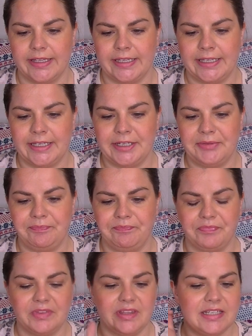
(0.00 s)

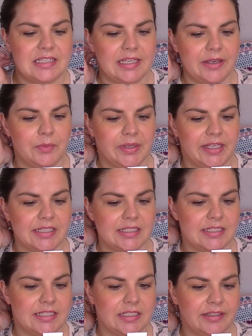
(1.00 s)
This
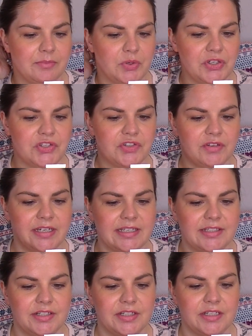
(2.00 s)
lightweight daily
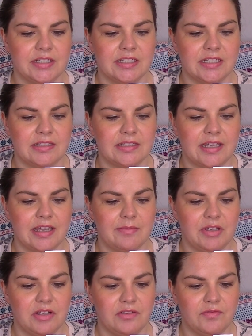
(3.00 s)
moisturizer contains
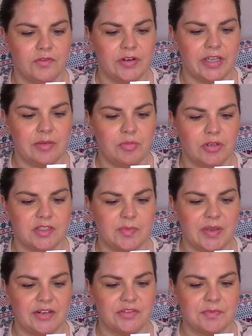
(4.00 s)
chemical-free
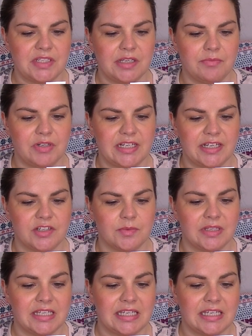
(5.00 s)
broad-spectrum sun protection with